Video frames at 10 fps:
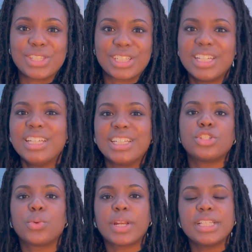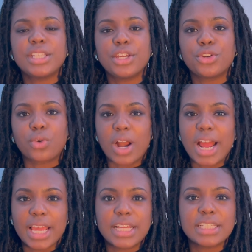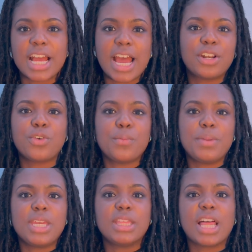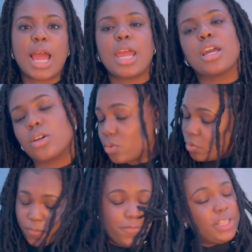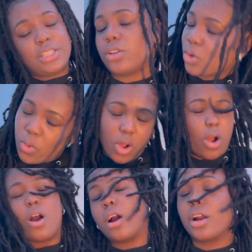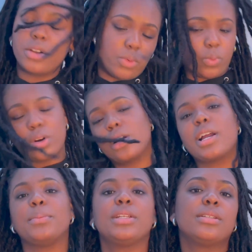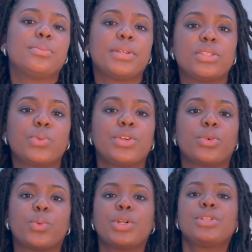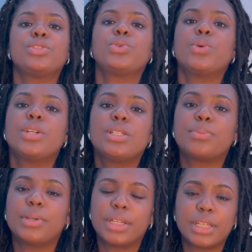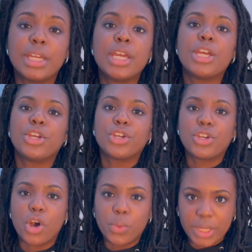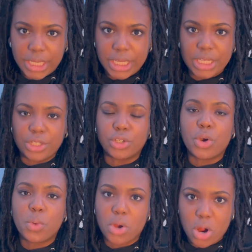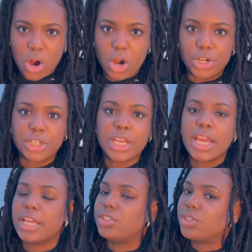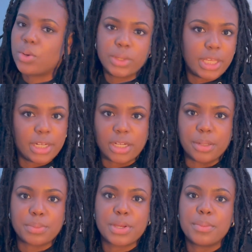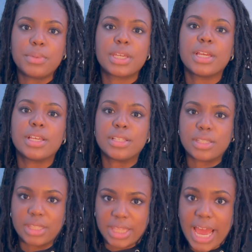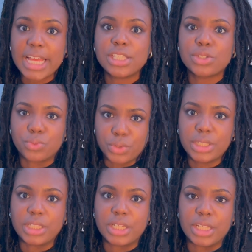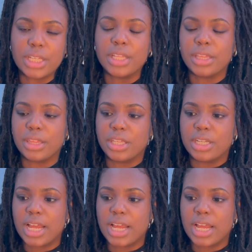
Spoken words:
good. So when I say grind, I don't mean like physical hard work. I mean, it depends what you're working towards, but go in, go hard, and don't let up, because that's really the